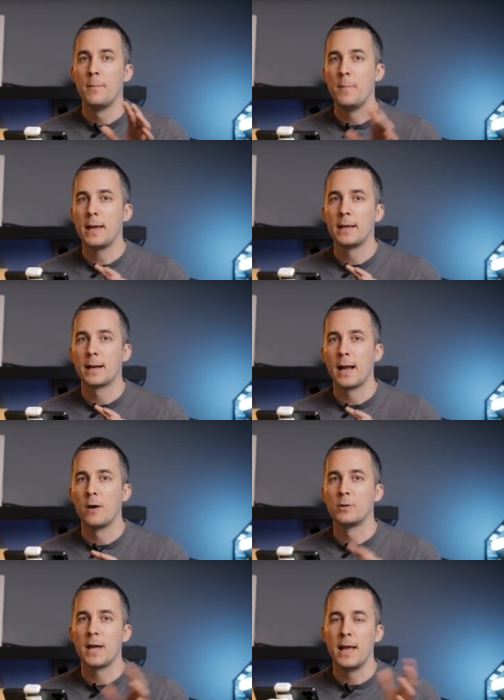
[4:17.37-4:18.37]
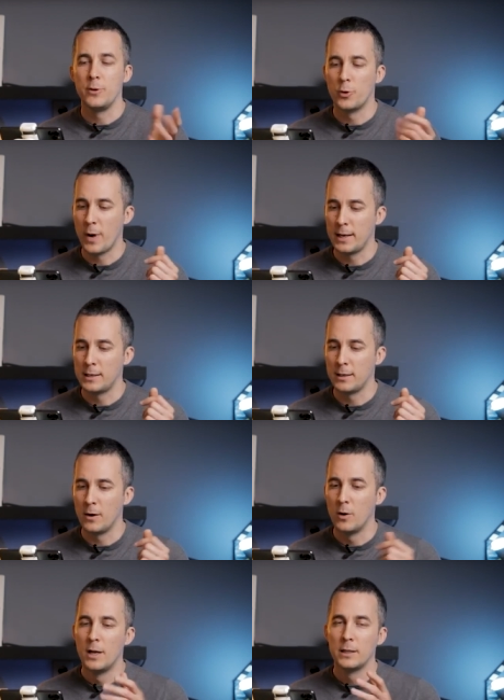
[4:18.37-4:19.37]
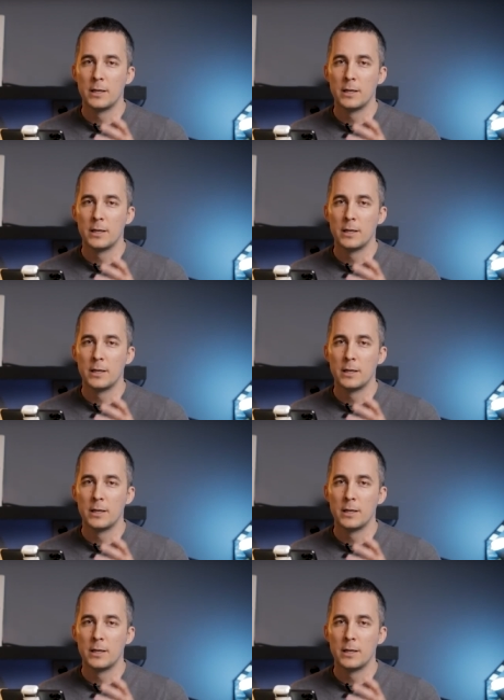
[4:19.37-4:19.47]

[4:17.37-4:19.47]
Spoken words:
make an account, and you're ready to go.